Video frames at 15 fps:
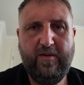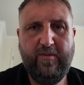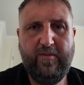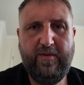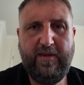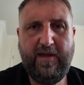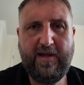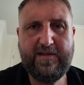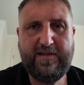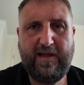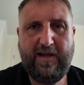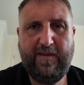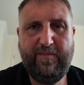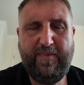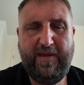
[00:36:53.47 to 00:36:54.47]
With the
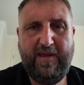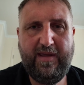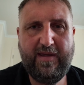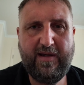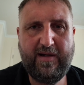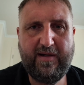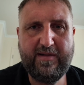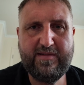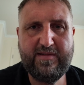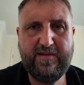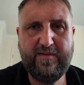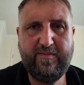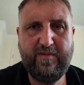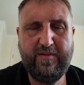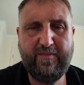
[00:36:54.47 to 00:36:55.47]
XLMP cars,
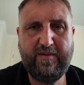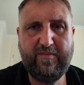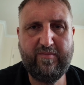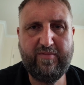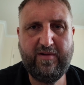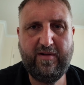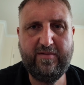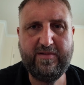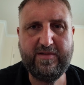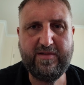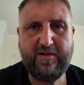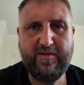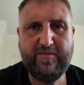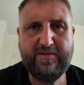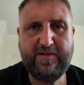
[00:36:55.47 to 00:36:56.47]
the Le Mans
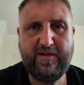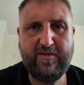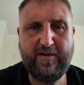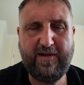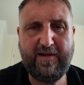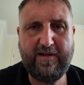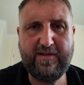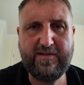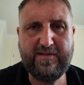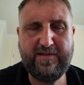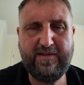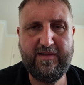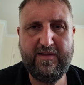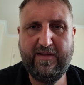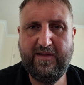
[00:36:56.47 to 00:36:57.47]
prototype style cars,
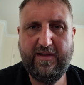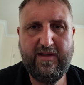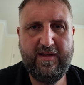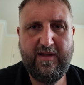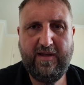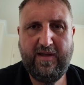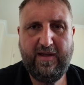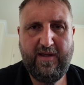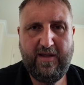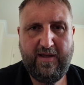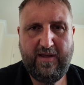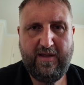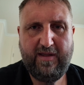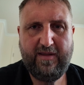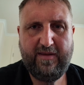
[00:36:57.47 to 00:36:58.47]

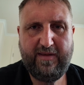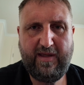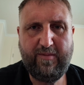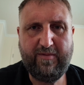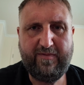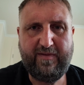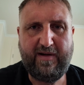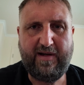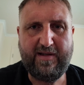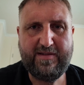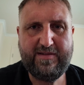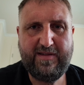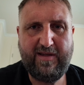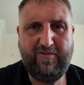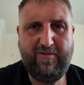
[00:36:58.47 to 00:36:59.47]
they were
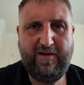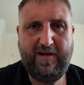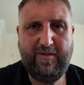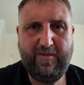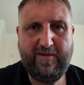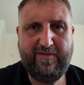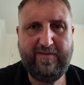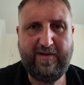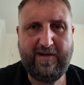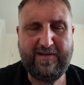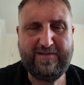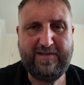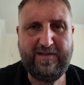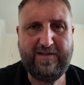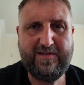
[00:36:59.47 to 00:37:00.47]
fast. They really were
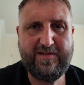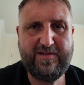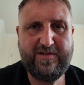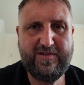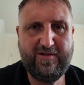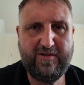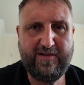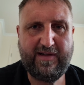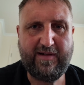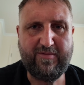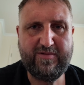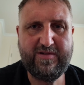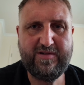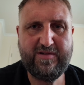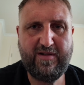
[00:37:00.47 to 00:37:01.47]
fast. They stood
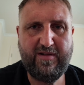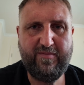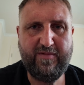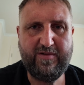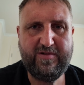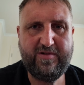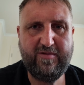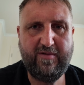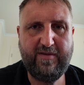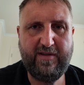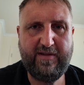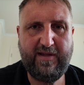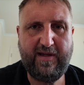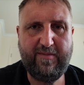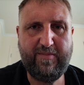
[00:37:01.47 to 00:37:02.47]
out so much during the
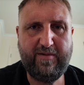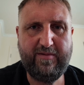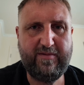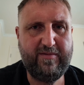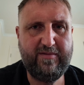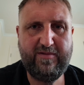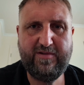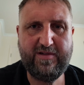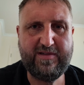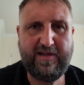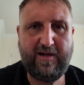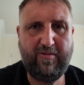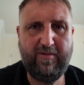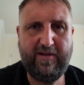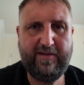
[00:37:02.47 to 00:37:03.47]
day by just
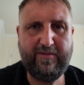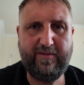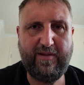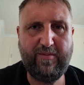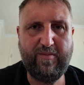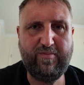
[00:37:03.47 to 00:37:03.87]
how little they were